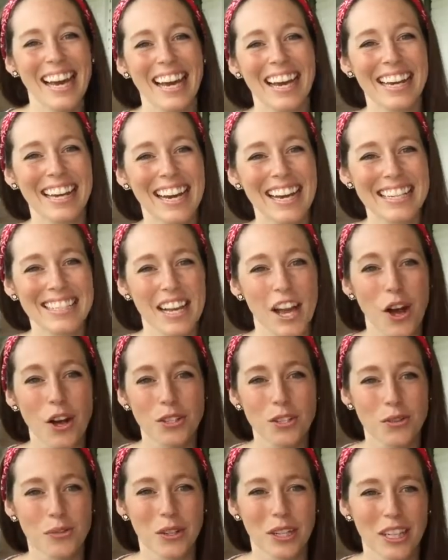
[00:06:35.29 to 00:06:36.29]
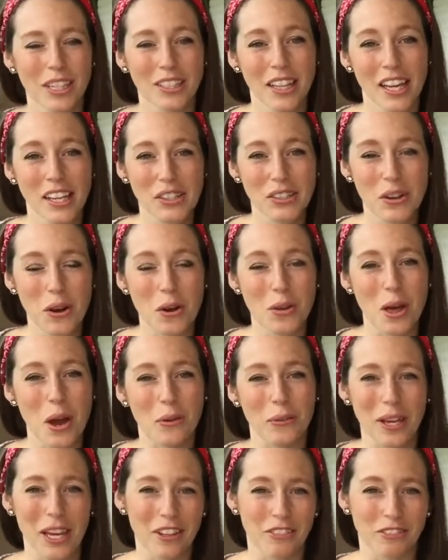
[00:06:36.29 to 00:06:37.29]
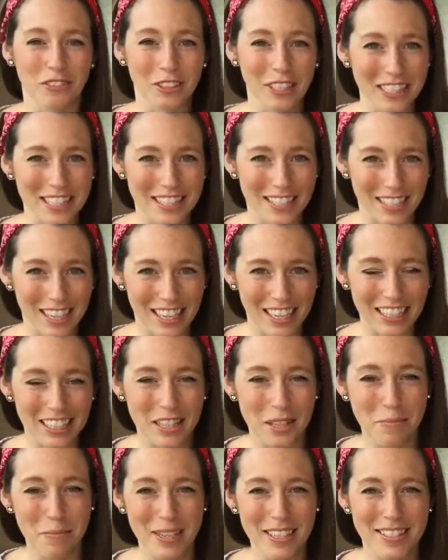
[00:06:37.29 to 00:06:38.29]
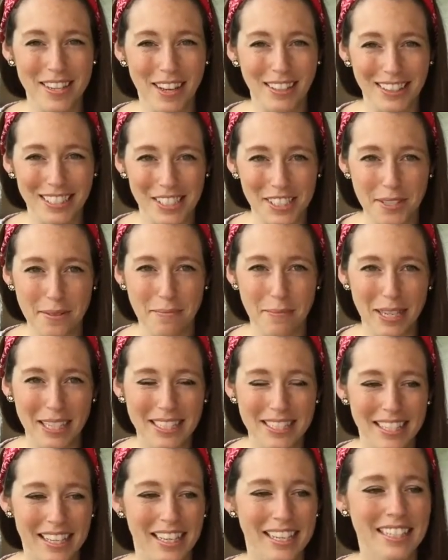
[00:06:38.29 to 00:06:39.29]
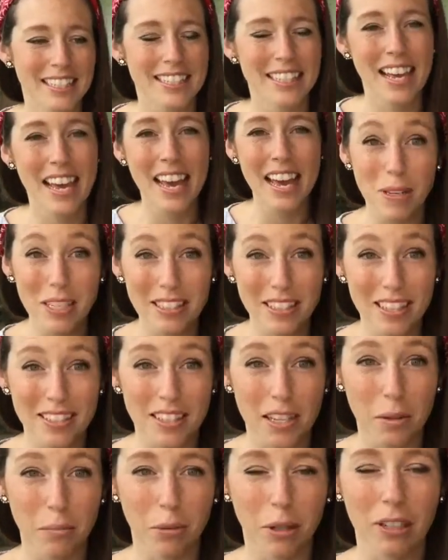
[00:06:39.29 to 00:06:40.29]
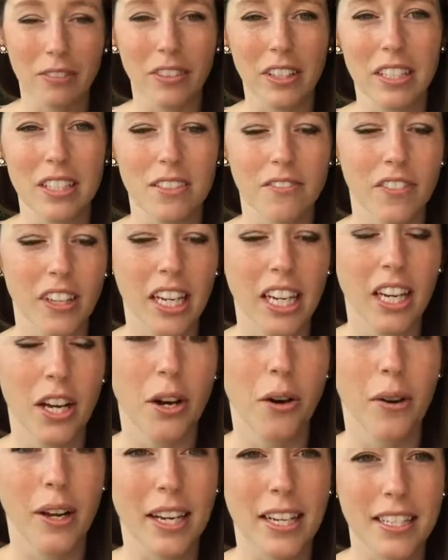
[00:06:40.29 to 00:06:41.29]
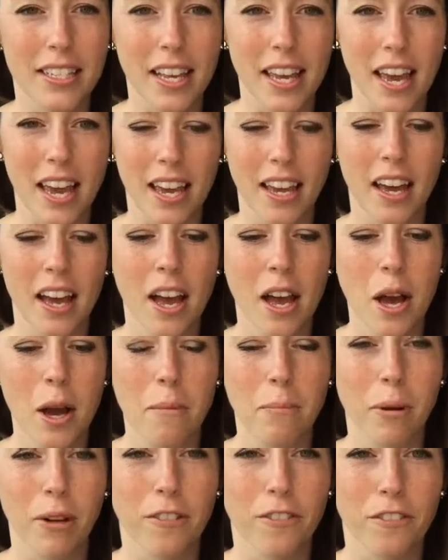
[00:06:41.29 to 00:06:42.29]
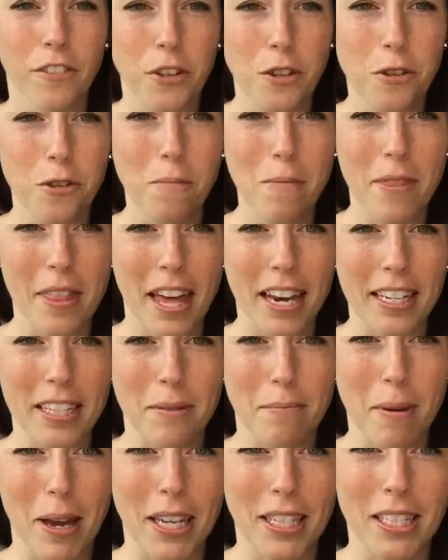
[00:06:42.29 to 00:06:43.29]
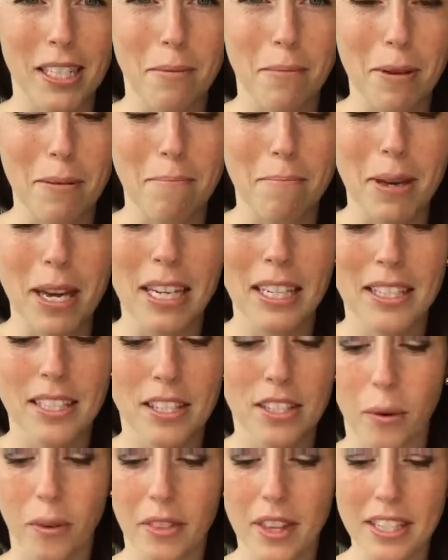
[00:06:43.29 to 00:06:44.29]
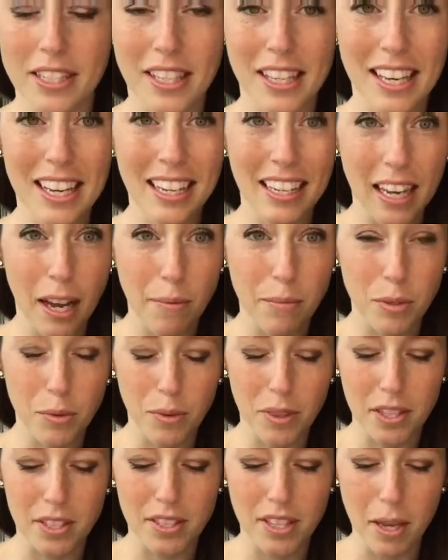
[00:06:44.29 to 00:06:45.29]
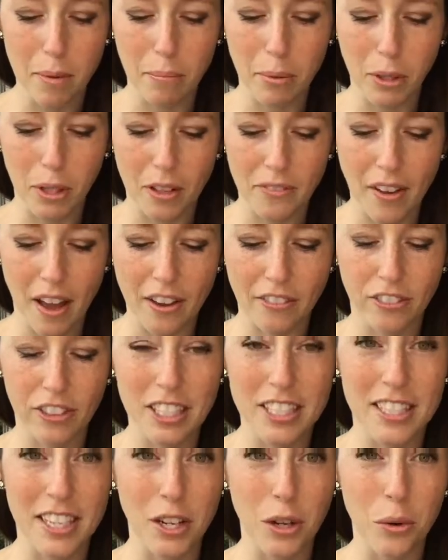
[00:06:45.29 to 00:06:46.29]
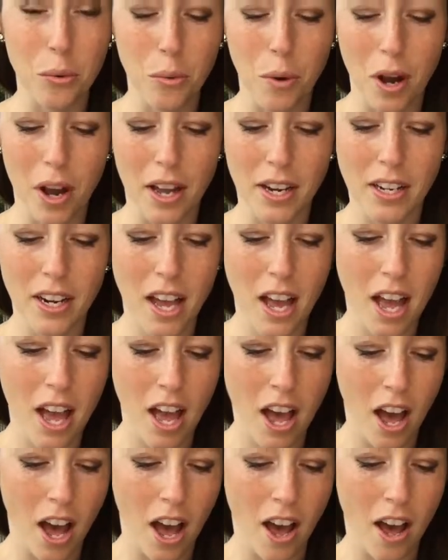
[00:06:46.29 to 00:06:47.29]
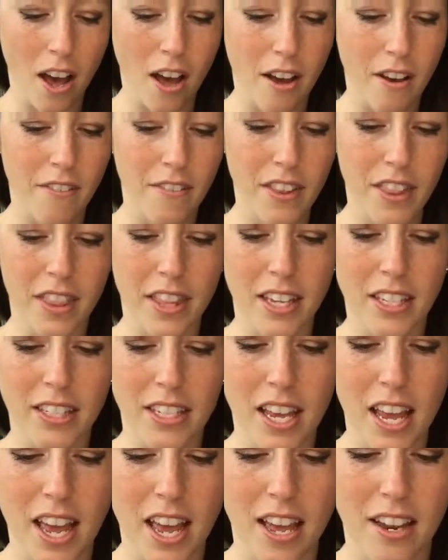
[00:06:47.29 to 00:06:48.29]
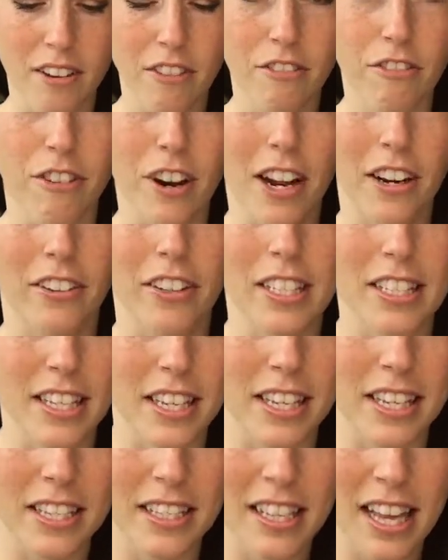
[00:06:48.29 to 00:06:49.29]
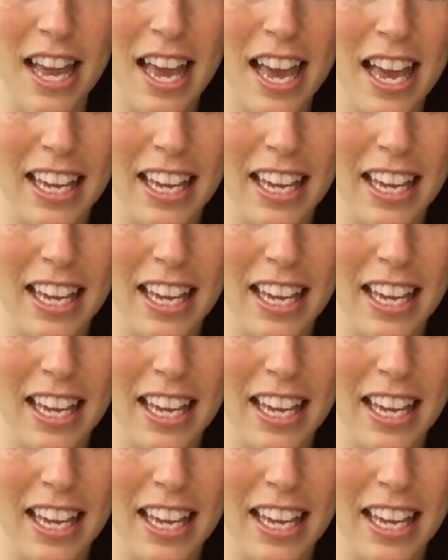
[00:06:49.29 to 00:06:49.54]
Hey guys, I also wanted to let you know that we have restocked the Mixology Mix Kits. I missed this in a previous video. It is a perfume that is made to be mixed. This kit comes with a sample of every single one of the 10 fragrances.